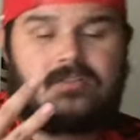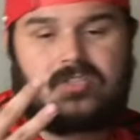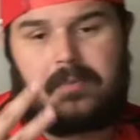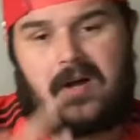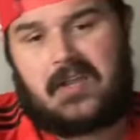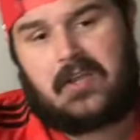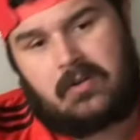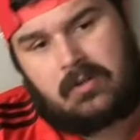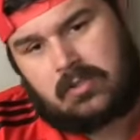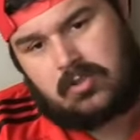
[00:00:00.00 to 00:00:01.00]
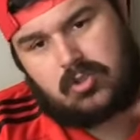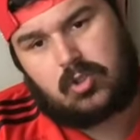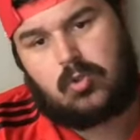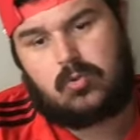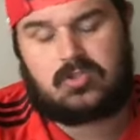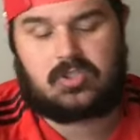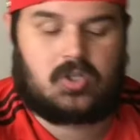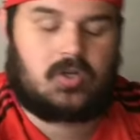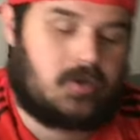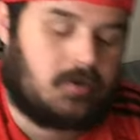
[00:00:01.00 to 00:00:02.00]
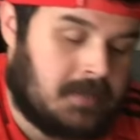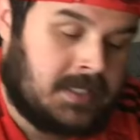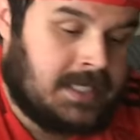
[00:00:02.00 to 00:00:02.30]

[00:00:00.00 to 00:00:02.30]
to Bayern, 2 to Tottenham.